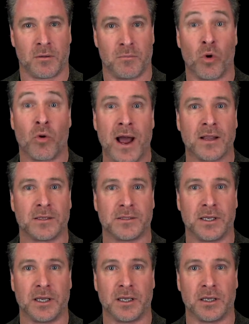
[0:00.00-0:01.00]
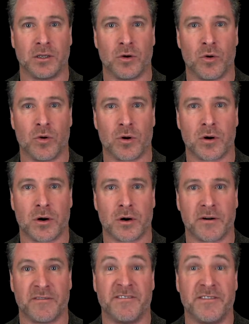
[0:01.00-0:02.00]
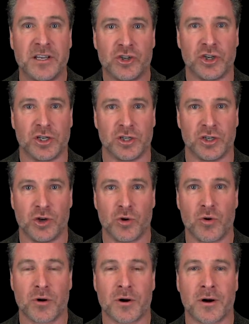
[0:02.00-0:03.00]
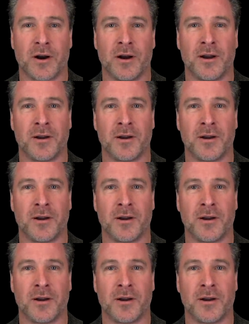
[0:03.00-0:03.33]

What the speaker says: morality, your vision, your